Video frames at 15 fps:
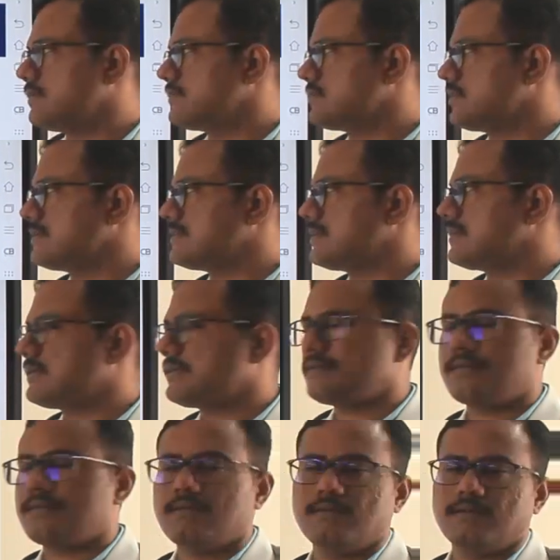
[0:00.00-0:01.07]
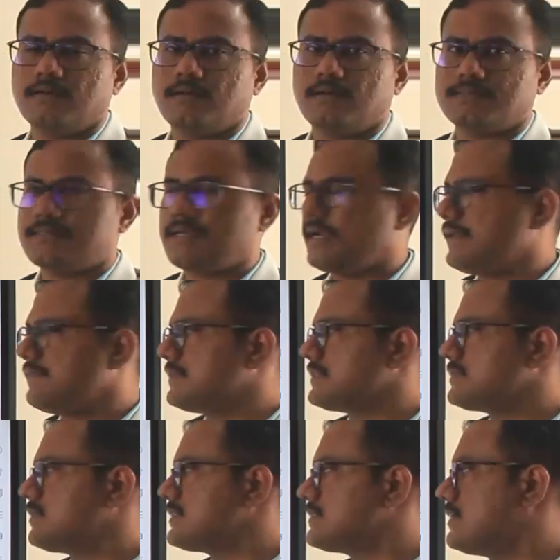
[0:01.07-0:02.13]
So there is a study which
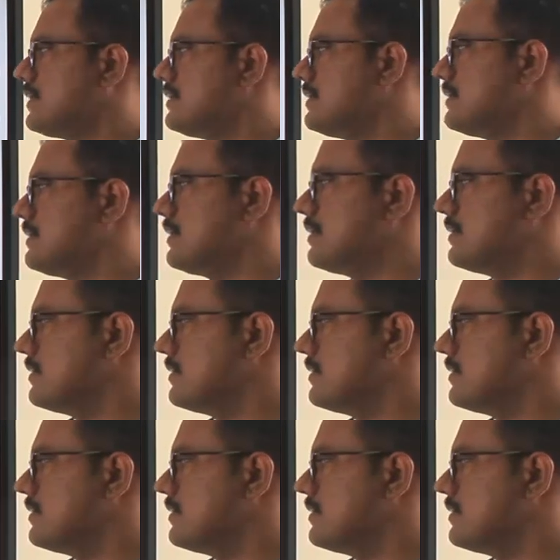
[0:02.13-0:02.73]
was done in